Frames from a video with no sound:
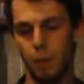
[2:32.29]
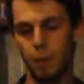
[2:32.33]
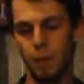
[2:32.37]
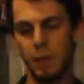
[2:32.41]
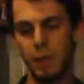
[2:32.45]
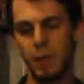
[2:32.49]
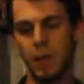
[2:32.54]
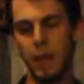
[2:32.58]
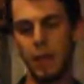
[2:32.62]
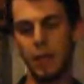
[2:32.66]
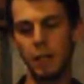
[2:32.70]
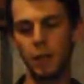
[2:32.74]

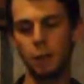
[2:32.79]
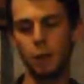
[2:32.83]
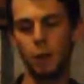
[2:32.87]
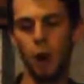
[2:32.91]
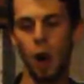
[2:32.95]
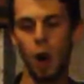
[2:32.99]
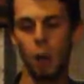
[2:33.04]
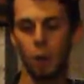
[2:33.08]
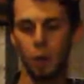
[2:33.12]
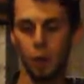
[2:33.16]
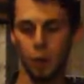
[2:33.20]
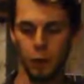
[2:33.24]
But see, that's the
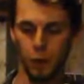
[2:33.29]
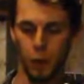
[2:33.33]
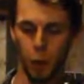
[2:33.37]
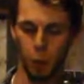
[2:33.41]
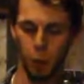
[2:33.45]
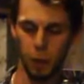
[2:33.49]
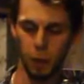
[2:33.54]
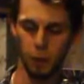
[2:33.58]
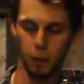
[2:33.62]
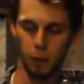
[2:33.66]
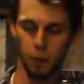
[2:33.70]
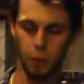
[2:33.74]
problem with us
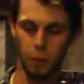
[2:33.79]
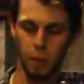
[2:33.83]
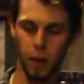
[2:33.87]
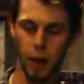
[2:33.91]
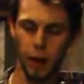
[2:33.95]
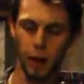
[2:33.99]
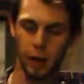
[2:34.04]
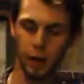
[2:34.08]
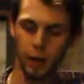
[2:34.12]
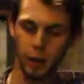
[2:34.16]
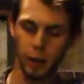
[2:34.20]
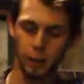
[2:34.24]
hopeless
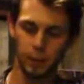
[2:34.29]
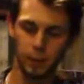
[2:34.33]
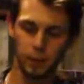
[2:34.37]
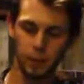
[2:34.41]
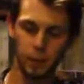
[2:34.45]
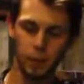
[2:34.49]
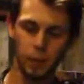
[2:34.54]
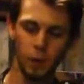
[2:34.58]
romantics.